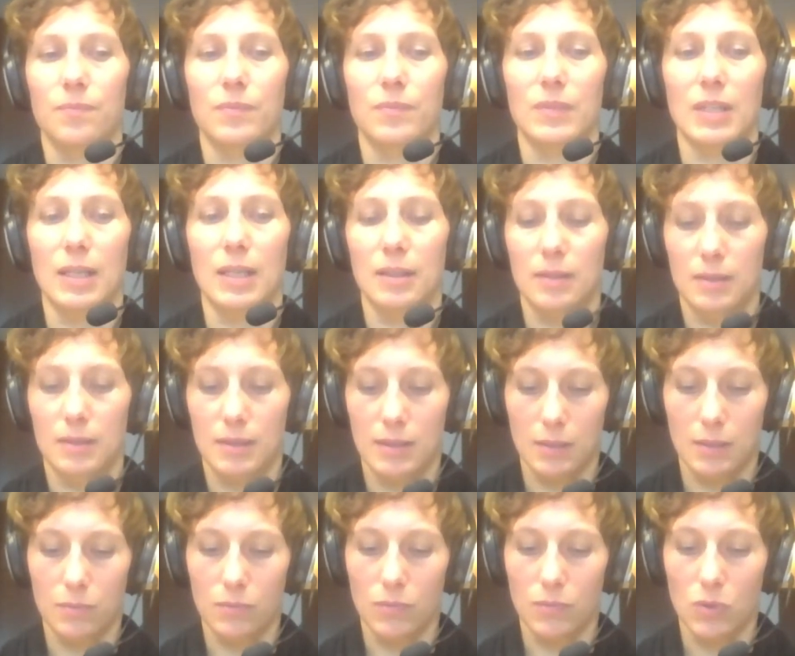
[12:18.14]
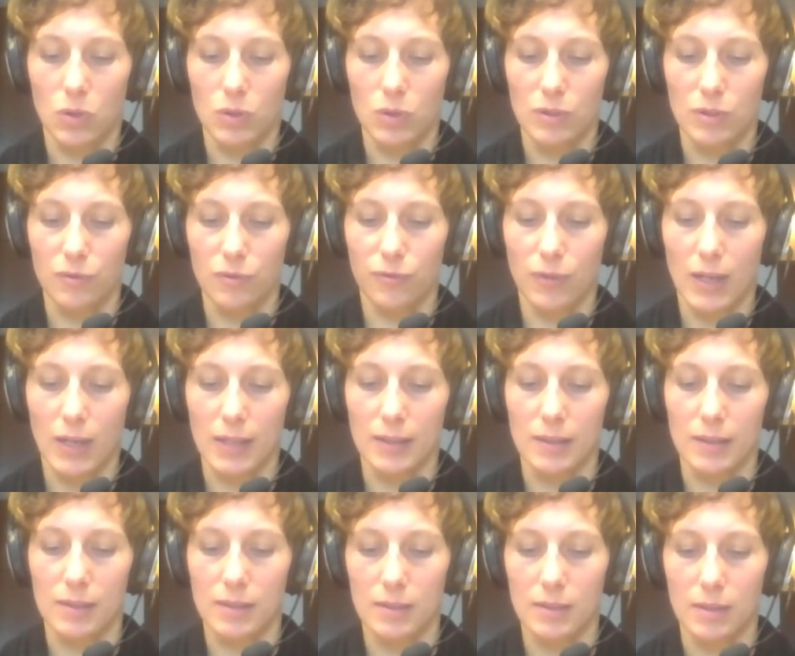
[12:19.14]
that is also
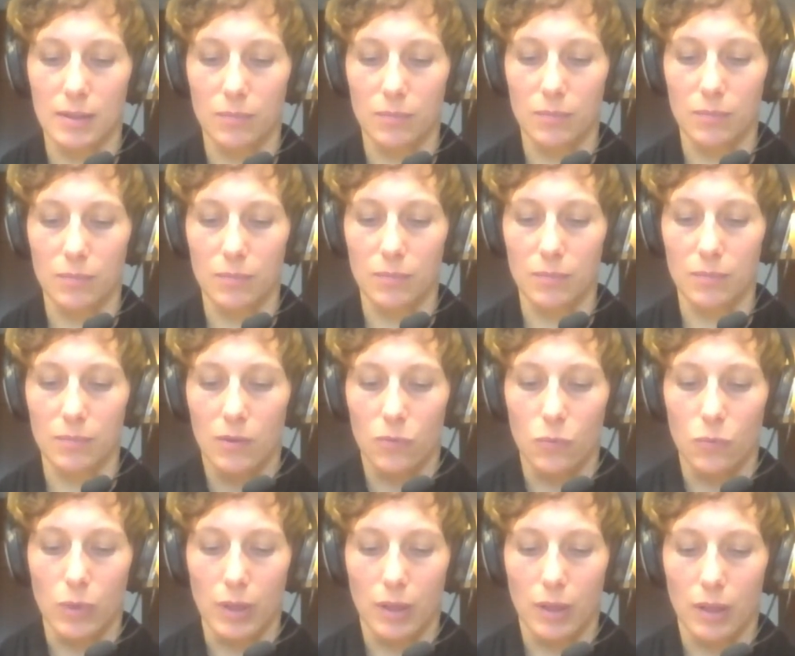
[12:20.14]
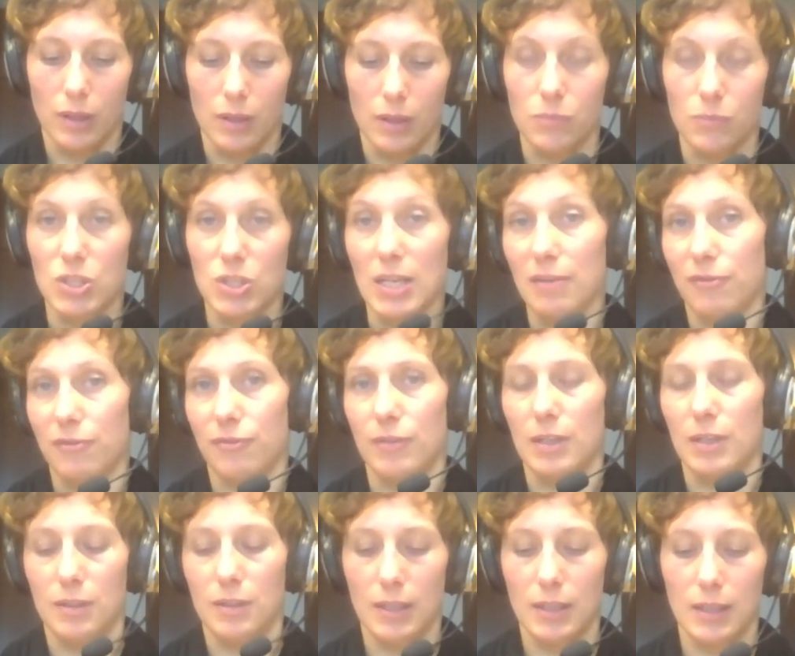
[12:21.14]
financed with CHEF
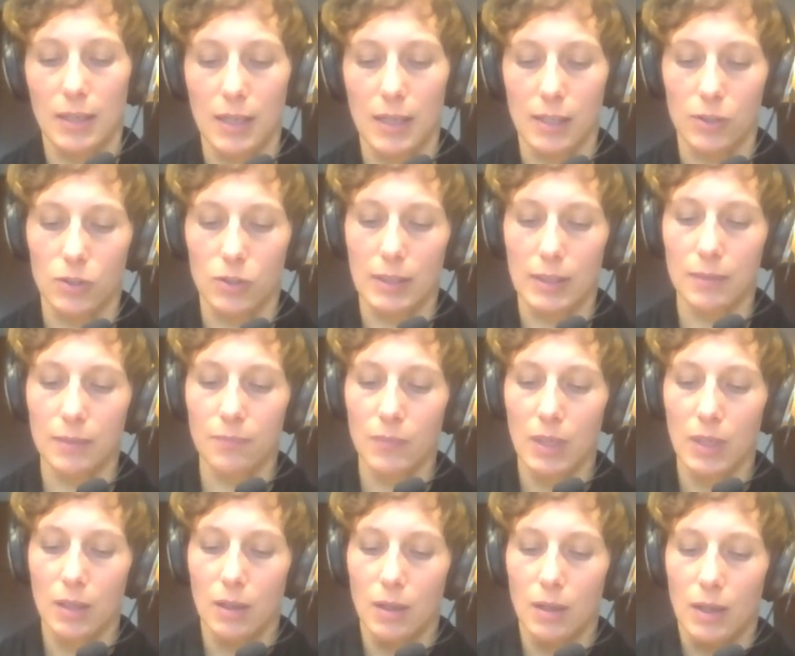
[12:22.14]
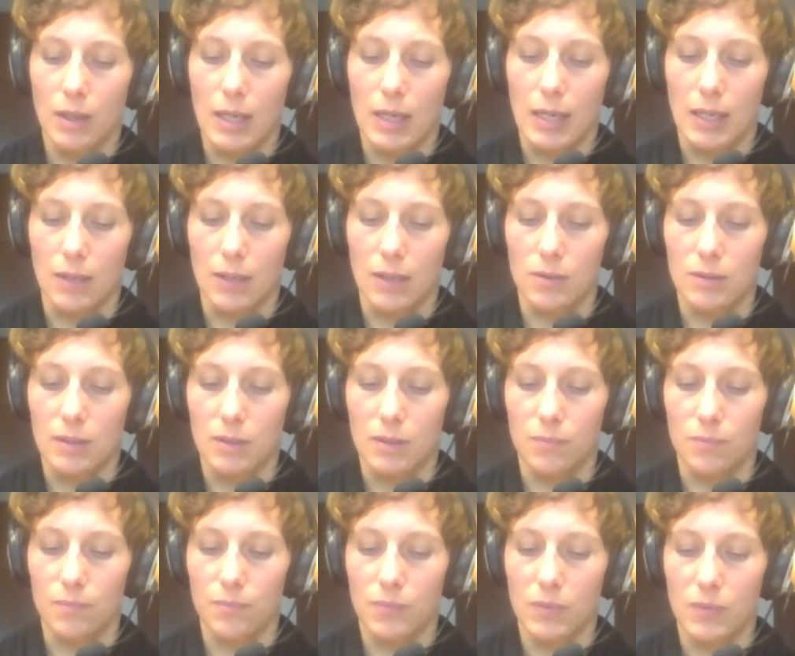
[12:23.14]
funding, actually.
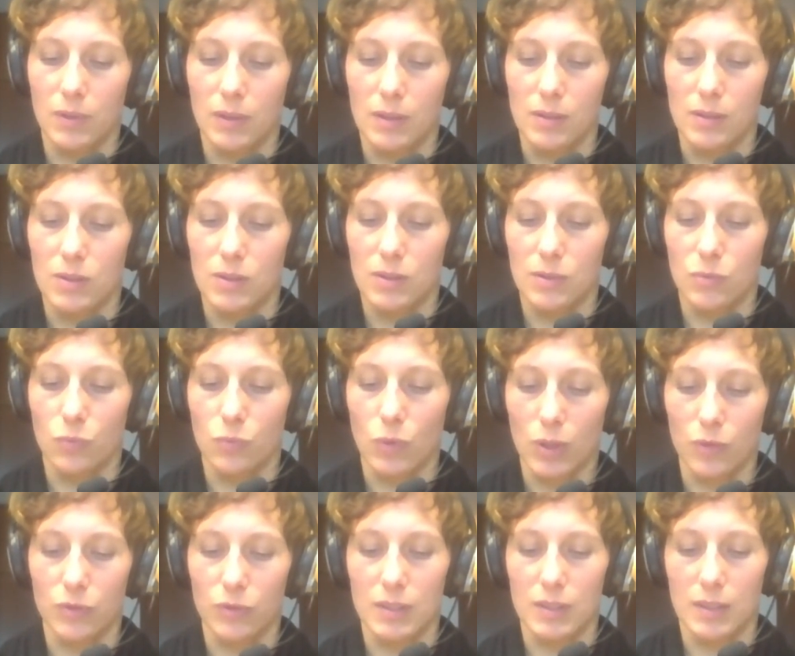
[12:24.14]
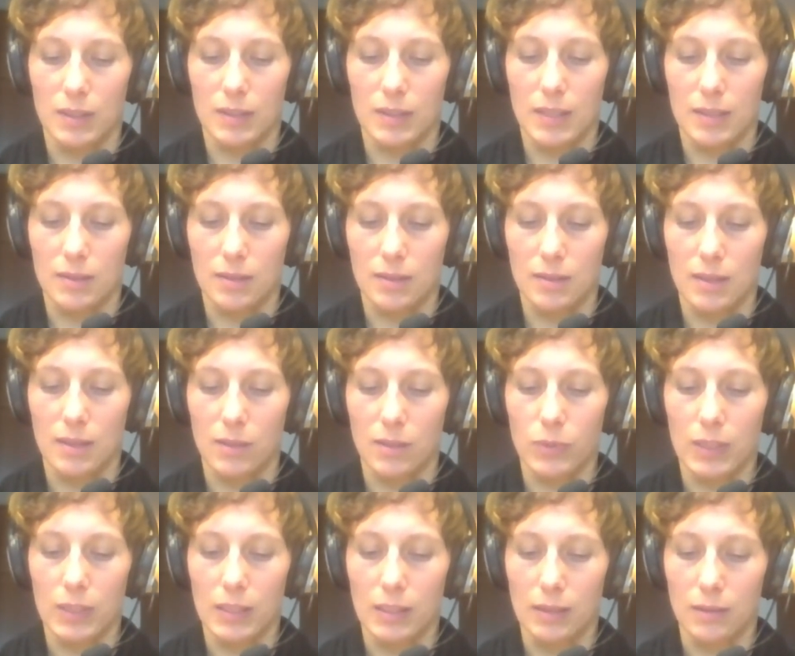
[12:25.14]
And is one of the successes that
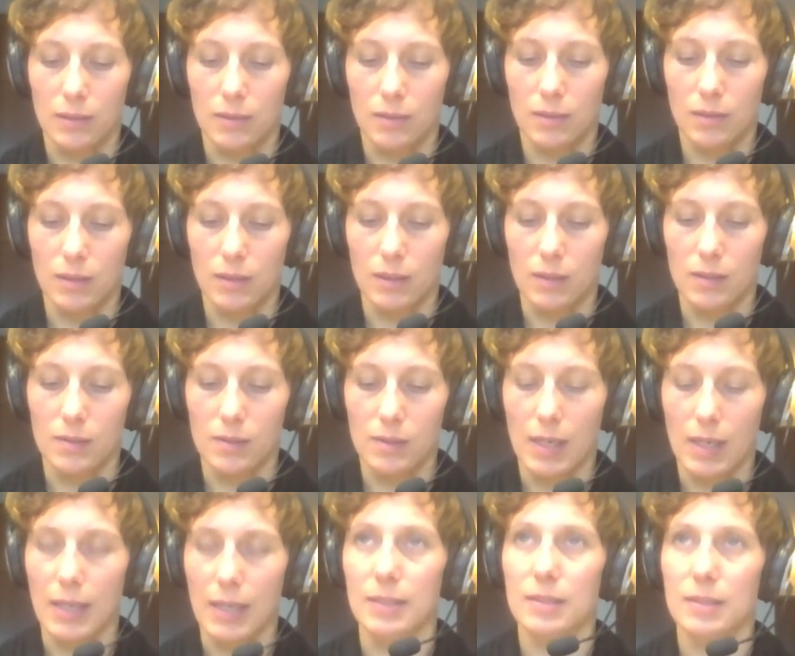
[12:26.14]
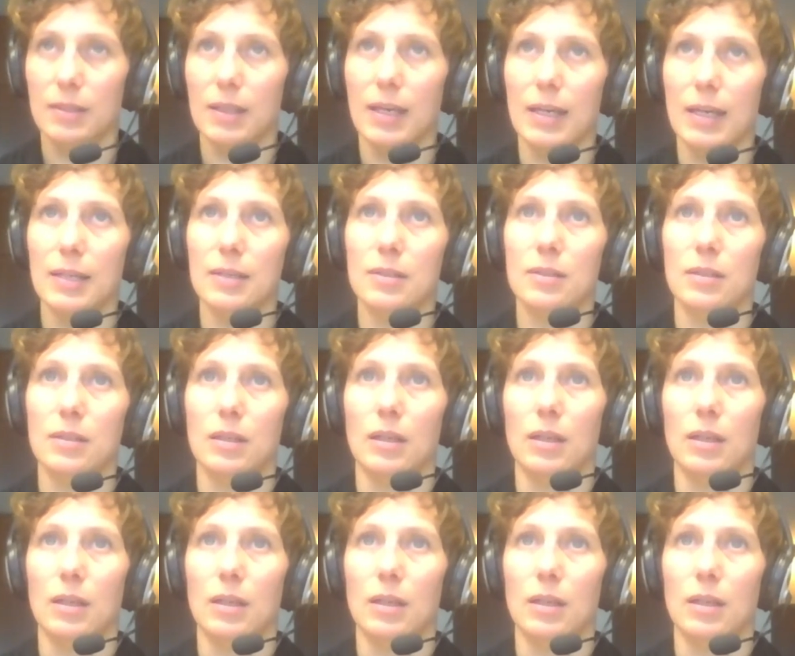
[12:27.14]
we can cite. And